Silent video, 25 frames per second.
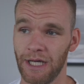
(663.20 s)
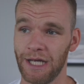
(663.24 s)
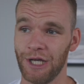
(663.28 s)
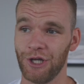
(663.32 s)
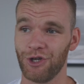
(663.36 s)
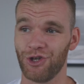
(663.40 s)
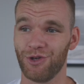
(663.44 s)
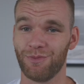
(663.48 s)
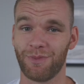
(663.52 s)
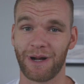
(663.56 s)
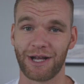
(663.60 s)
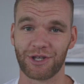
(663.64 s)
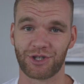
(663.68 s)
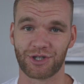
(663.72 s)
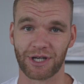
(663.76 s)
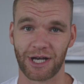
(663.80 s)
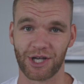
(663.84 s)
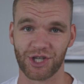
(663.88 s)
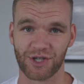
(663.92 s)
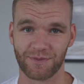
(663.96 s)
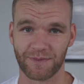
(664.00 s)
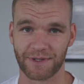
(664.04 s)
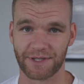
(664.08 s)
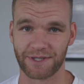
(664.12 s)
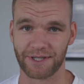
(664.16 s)
you might charge
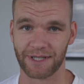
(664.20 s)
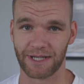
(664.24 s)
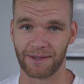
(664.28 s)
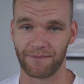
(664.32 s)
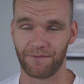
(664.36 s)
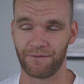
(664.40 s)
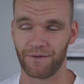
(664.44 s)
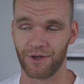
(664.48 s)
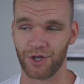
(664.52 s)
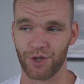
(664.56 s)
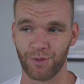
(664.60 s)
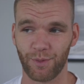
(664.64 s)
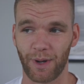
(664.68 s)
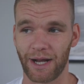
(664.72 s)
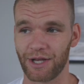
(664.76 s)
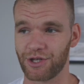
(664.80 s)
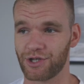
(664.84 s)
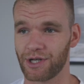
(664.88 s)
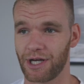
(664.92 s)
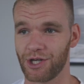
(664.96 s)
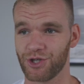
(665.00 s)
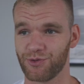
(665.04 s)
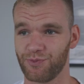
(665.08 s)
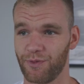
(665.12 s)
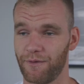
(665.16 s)
them a setup fee, you might
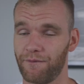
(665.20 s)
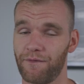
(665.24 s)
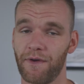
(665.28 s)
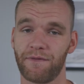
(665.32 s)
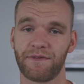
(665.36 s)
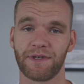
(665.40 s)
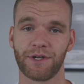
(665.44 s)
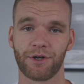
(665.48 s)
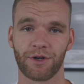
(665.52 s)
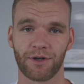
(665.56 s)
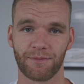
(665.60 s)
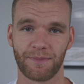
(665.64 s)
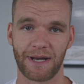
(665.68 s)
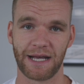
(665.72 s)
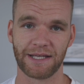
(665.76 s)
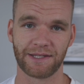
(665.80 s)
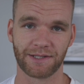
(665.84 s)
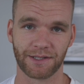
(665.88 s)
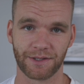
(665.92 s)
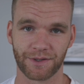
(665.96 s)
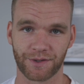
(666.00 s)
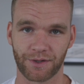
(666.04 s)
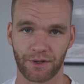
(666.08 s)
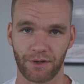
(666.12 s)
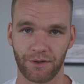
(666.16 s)
charge them a $50
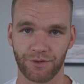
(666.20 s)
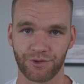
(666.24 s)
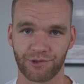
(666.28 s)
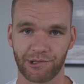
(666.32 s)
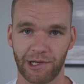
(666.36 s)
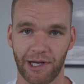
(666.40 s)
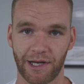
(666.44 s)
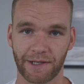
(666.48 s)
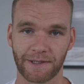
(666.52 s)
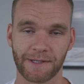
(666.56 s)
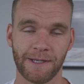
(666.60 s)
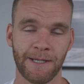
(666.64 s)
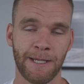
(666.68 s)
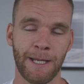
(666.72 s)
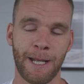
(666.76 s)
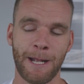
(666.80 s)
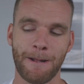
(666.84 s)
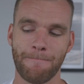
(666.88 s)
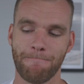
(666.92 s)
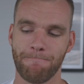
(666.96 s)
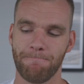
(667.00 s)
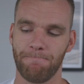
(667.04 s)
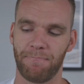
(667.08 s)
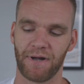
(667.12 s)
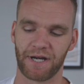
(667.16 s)
maintenance contract.
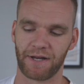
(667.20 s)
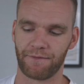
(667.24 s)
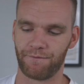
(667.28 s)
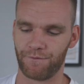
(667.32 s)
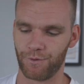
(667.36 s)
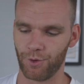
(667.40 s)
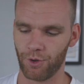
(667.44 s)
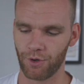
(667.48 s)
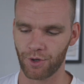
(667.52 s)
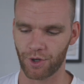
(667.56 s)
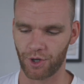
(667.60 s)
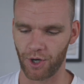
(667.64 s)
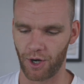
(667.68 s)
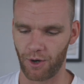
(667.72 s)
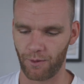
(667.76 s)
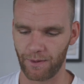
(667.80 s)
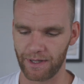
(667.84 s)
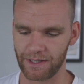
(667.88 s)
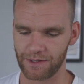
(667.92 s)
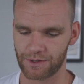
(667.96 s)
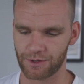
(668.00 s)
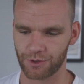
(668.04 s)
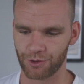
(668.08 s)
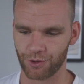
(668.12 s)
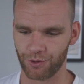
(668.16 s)
But if you're
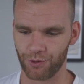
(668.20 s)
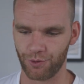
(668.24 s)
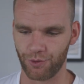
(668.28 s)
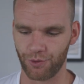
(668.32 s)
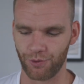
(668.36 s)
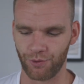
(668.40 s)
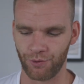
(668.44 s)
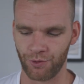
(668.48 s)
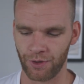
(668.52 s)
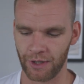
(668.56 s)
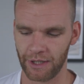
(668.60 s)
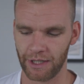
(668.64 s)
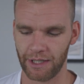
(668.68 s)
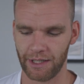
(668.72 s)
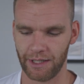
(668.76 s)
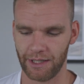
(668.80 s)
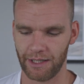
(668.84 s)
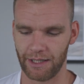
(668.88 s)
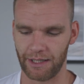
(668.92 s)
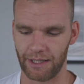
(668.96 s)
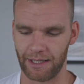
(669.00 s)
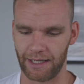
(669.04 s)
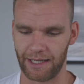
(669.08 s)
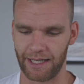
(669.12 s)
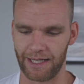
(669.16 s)
going to
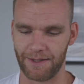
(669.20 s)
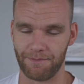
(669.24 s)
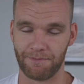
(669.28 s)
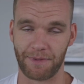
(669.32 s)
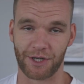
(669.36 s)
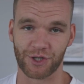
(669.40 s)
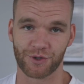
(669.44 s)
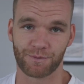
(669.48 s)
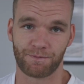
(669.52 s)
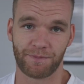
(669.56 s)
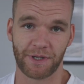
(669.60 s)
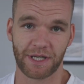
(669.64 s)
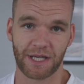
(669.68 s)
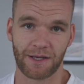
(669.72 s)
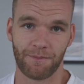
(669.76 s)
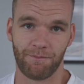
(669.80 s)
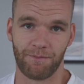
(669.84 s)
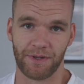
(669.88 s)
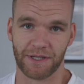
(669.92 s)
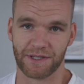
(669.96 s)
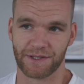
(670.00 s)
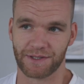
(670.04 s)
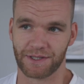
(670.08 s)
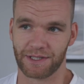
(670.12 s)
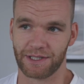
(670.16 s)
a much bigger
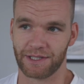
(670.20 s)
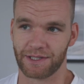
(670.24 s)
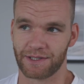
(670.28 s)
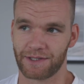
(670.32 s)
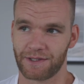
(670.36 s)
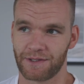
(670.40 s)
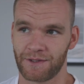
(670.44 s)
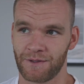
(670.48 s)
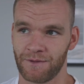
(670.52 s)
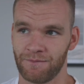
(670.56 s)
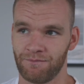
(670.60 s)
business,